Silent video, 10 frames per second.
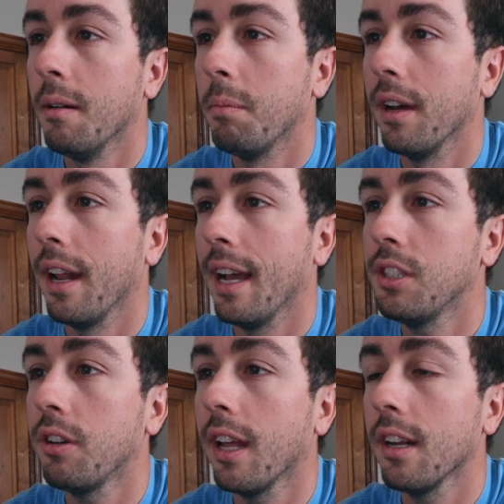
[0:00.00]
but as
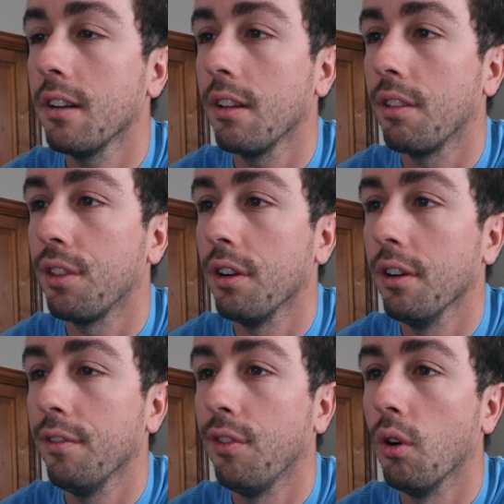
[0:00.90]
you get into the
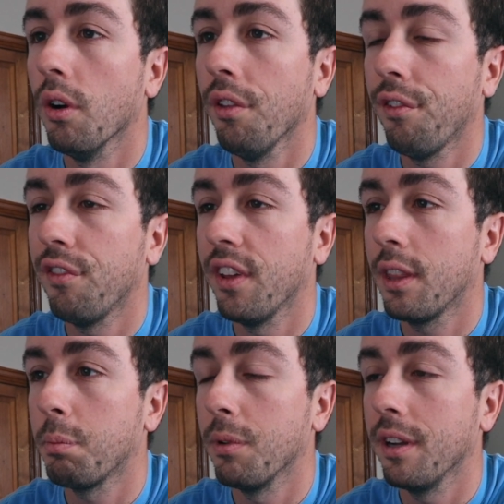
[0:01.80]
third, fourth,
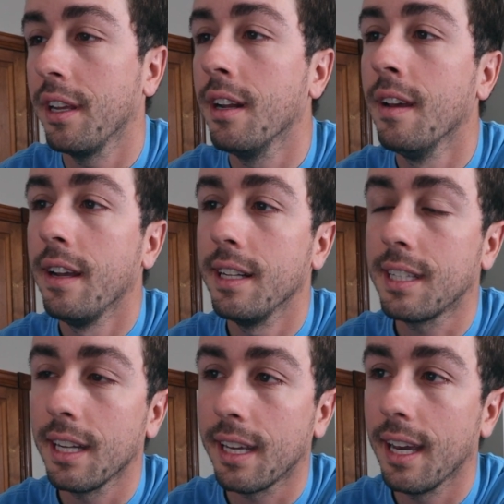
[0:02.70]
fifth breed, it's
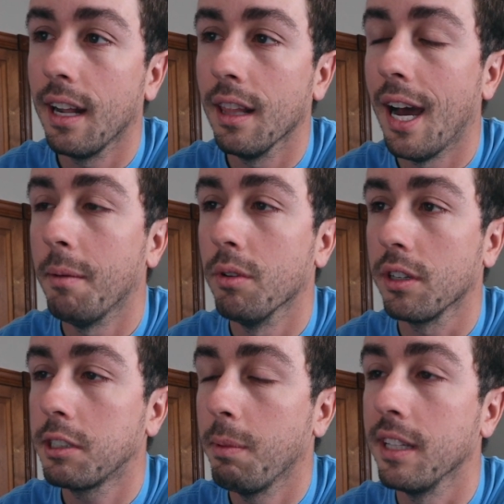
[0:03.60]
going to get a lot more
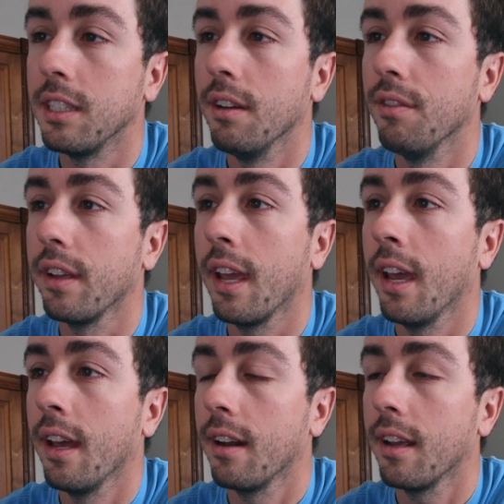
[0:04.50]
expensive.
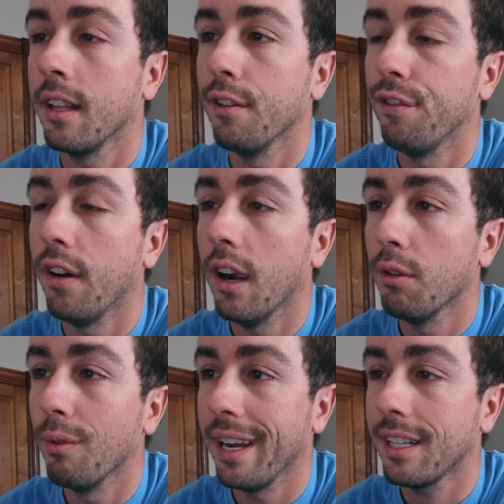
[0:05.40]
And in the far
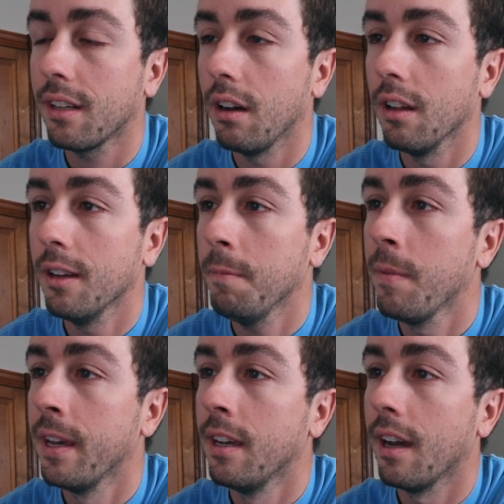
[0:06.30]
right column,
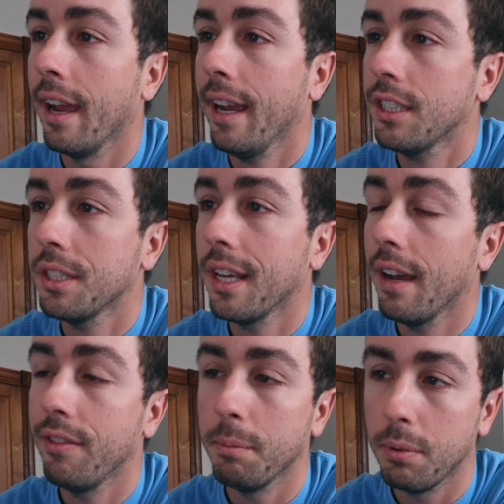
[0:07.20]
I actually
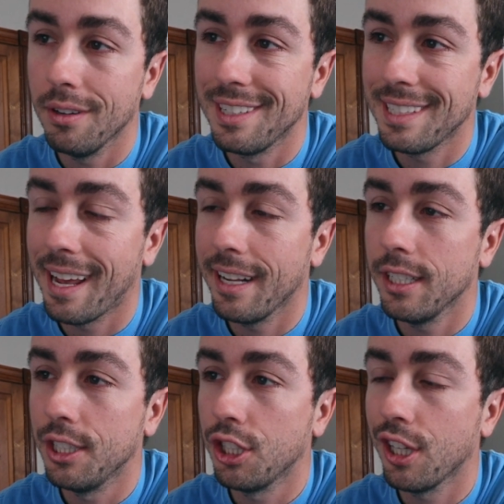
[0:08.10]
have the
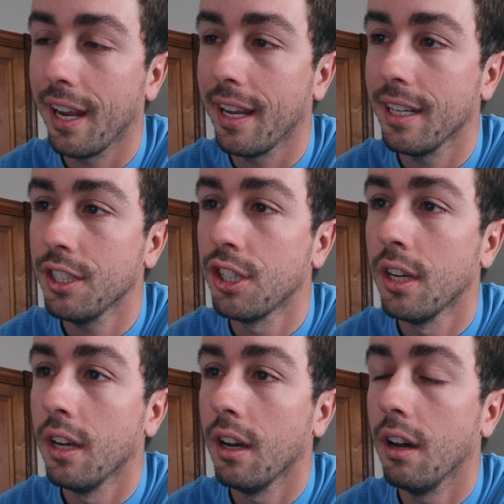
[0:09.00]
percentage change
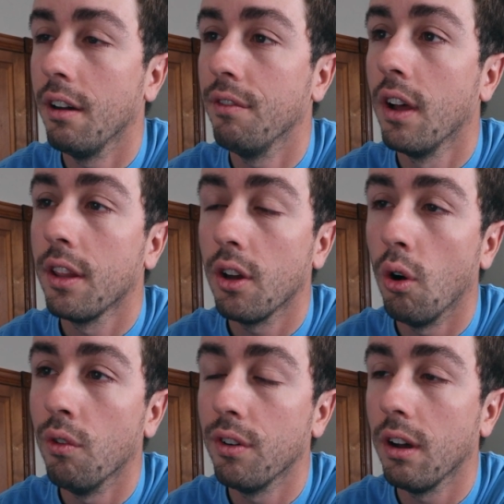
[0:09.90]
of the
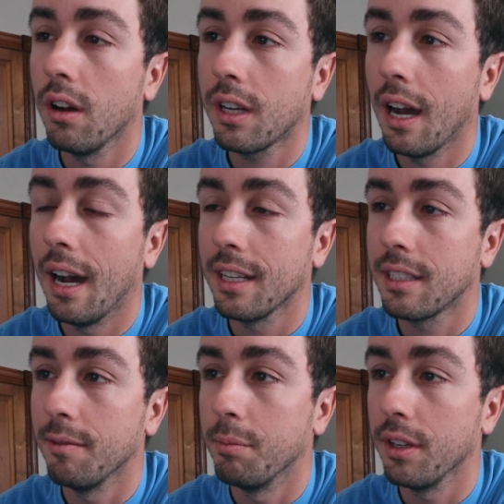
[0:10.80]
overall cost
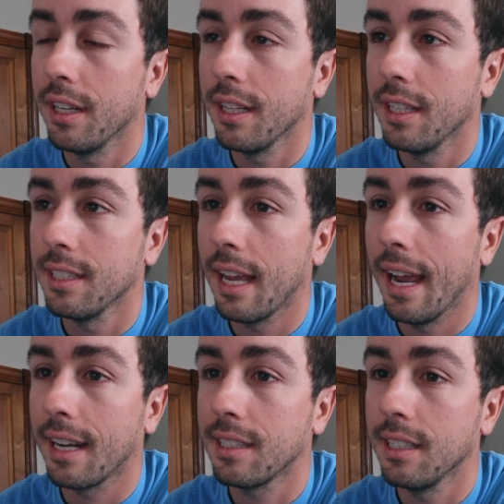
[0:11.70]
of breeding these
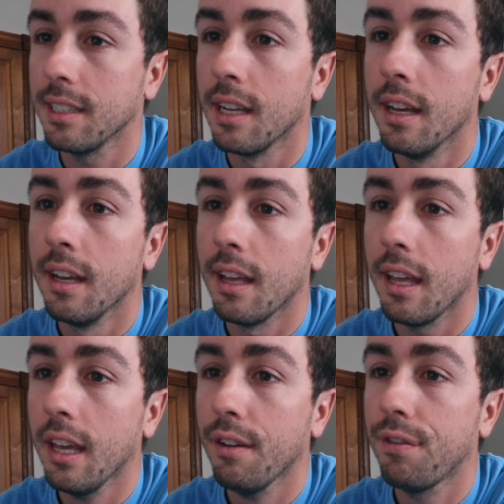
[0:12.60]
Axies
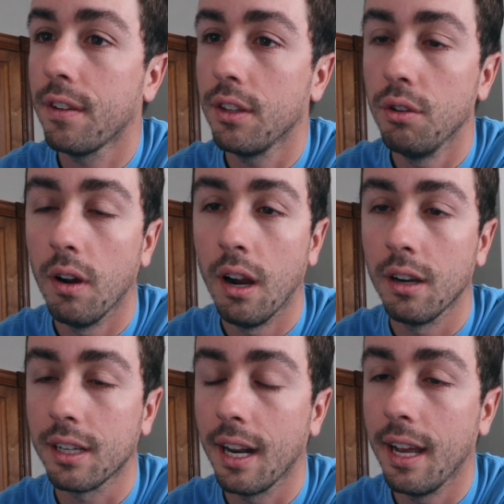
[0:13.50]
if you
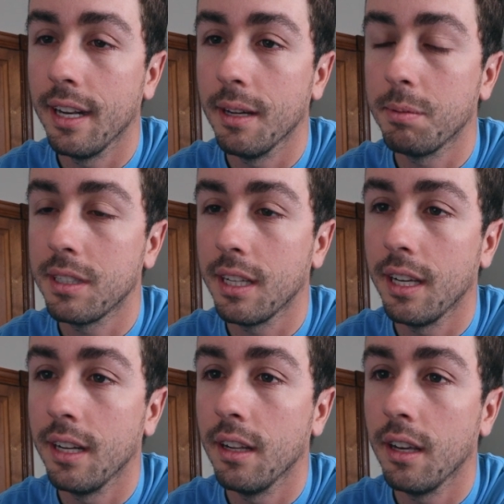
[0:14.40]
are going to end up
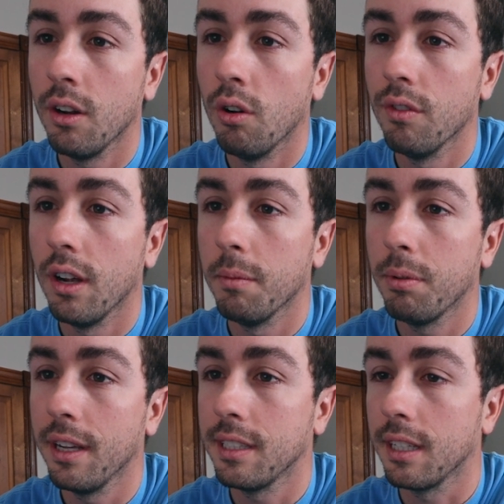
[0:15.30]
seeing an overall
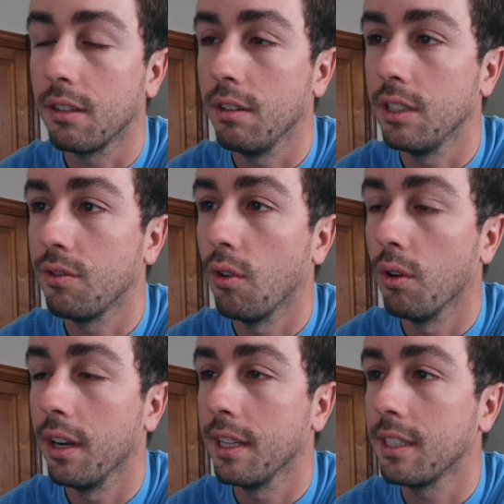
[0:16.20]
price increase
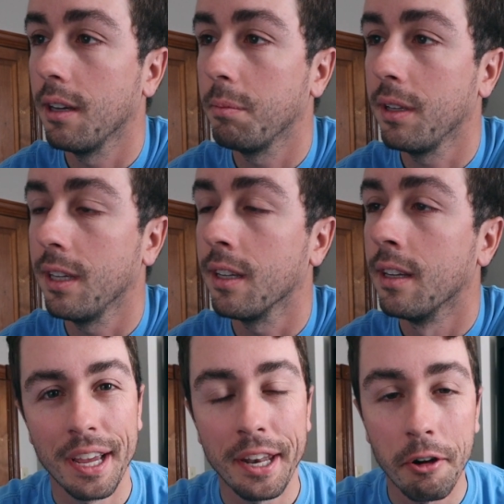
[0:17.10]
for SLP.
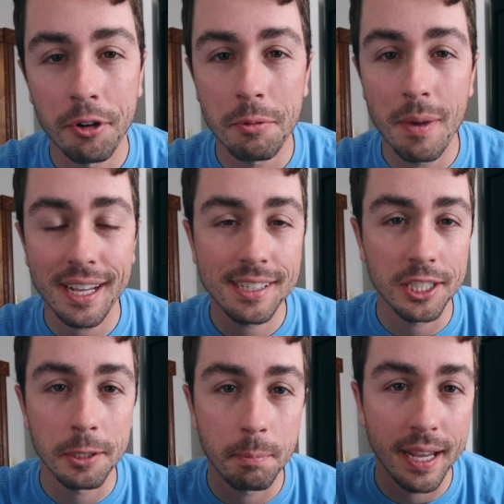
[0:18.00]
Now when you make
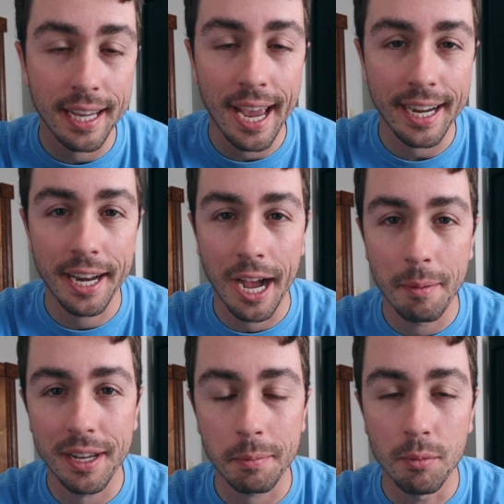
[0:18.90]
such a big
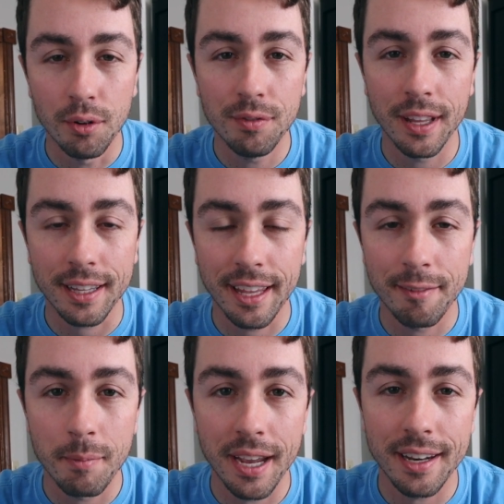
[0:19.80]
economic move like
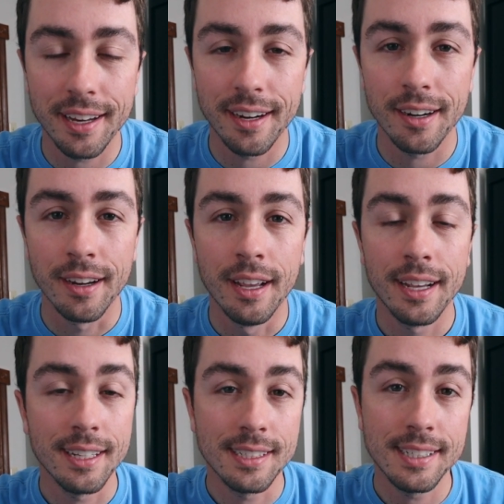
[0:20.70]
they've made here,
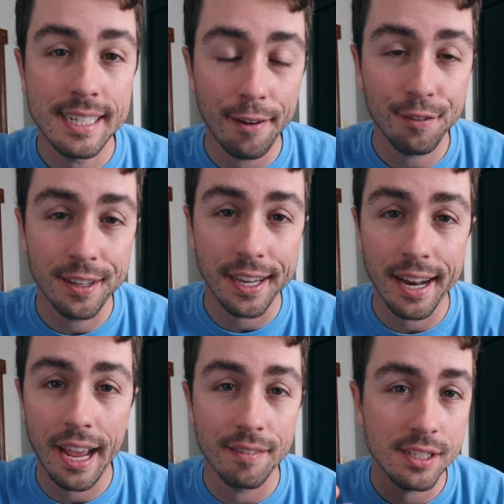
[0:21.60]
it's definitely going
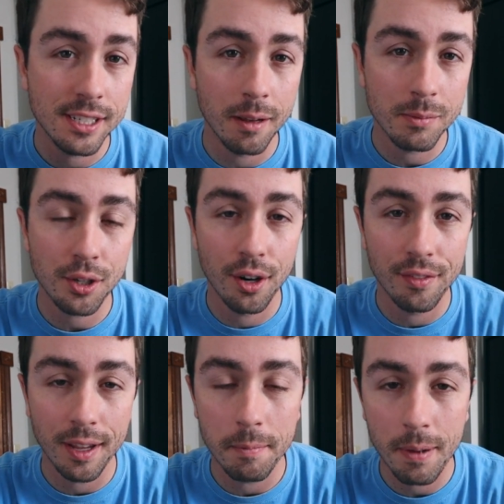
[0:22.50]
to have some sort
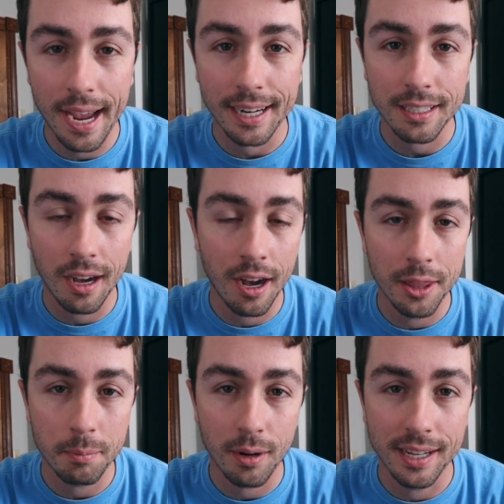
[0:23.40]
of impact on
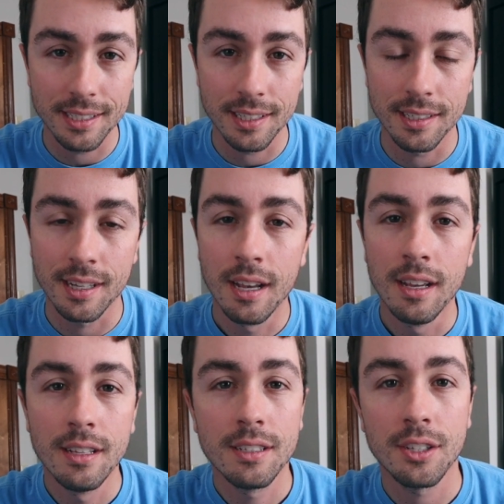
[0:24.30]
the prices.
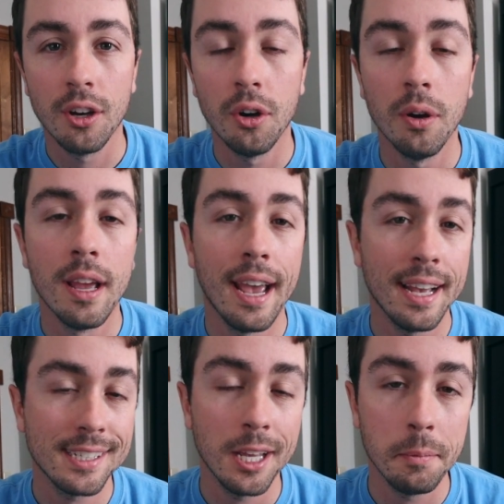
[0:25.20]
So
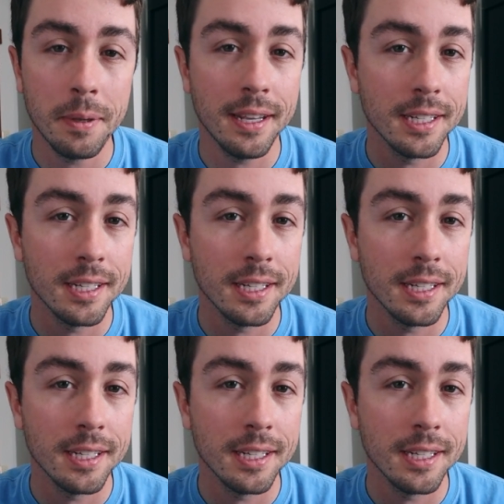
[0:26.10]
SLP,